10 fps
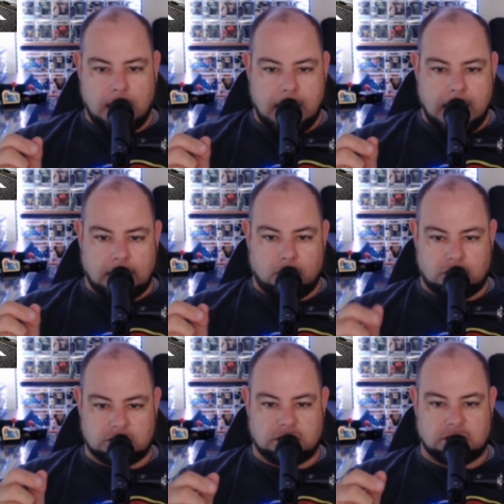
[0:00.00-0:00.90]
And
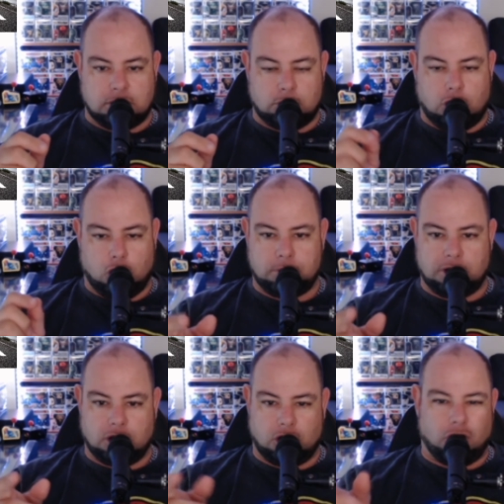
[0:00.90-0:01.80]
like I said, we're
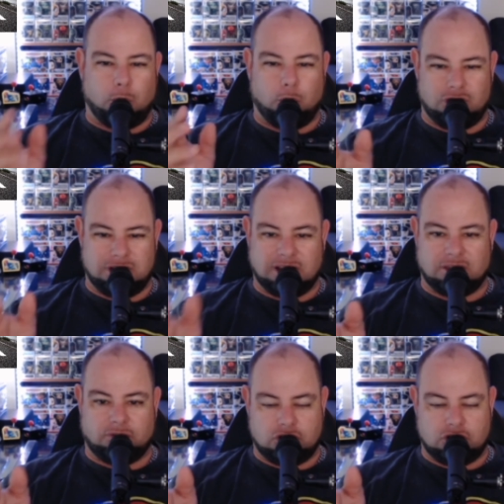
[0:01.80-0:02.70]
hoping, I wanted to
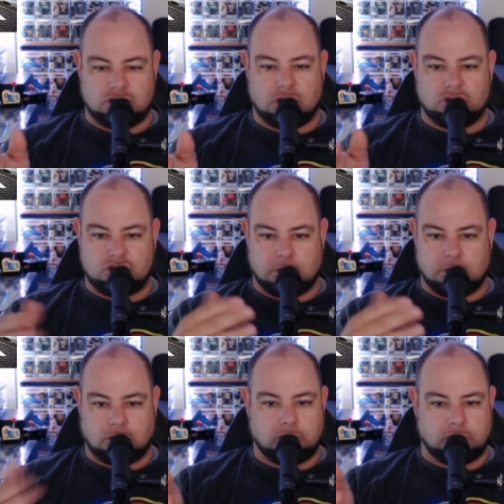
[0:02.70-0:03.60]
get the feature done this year,
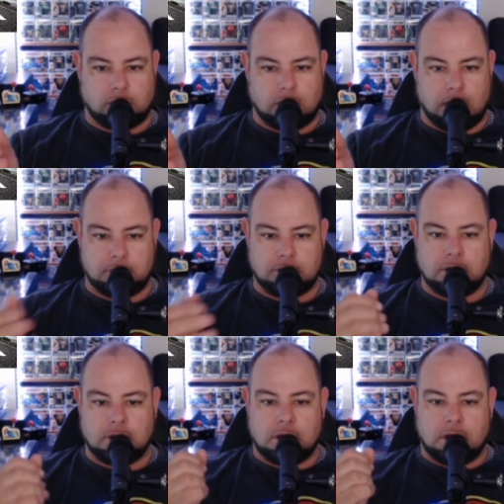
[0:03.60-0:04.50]
but I don't think that'll
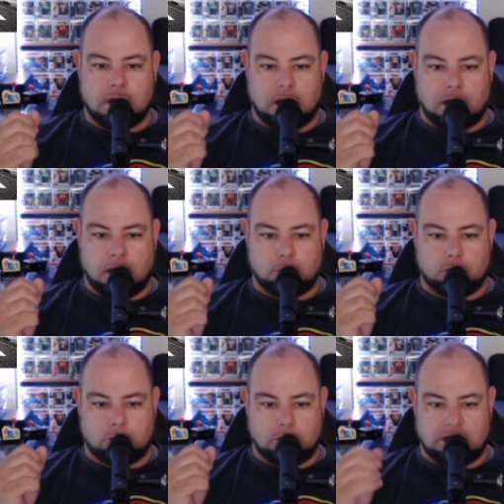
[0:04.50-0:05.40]
happen.
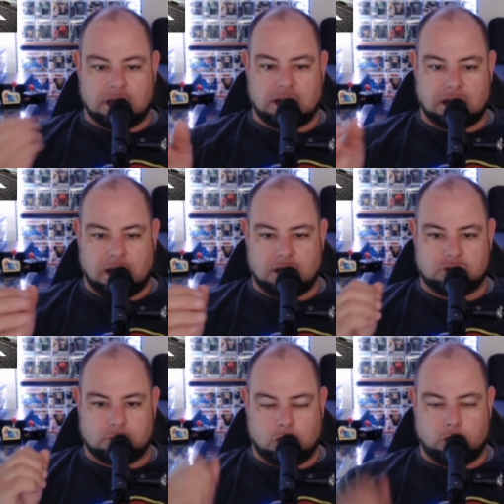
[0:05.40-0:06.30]
We can get it
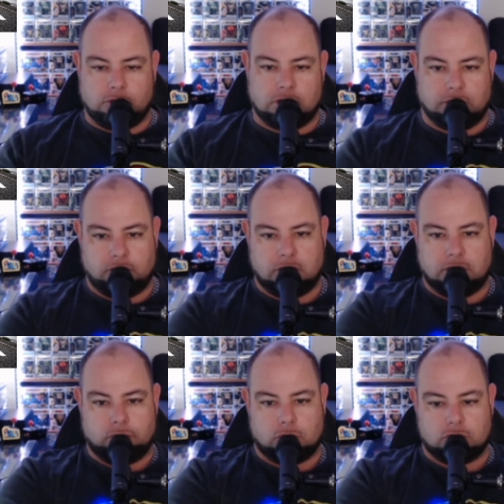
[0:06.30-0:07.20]
cast and we'll hopefully get
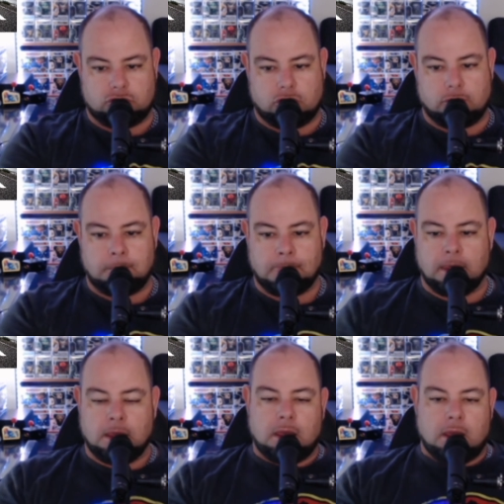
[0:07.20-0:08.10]
funding for it. So
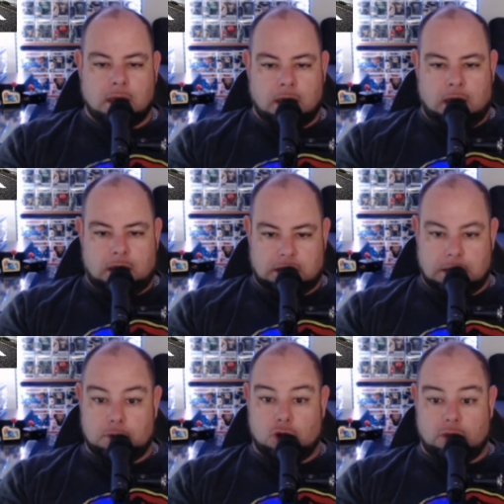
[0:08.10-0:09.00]

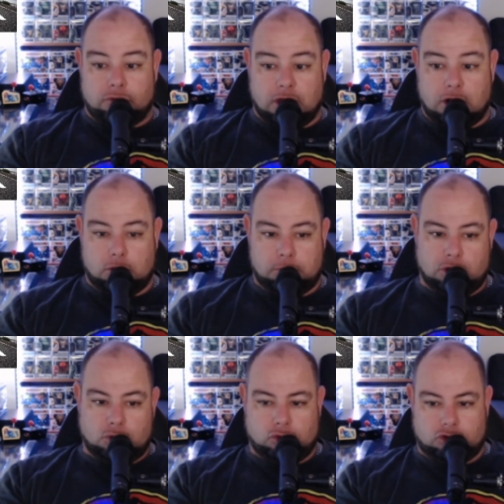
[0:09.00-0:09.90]
keep an eye out for that. It'll
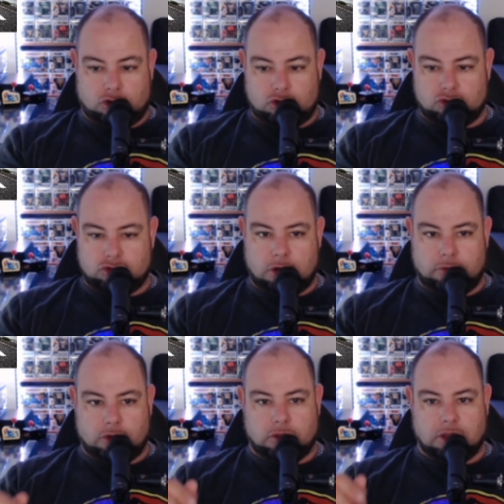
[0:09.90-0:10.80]
be on all the socials that
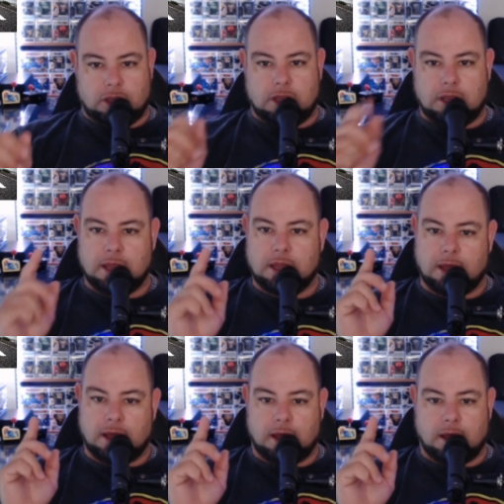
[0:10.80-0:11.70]
I've got there.
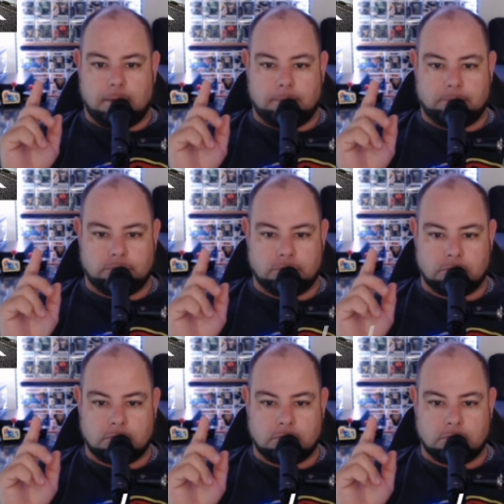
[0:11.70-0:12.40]
And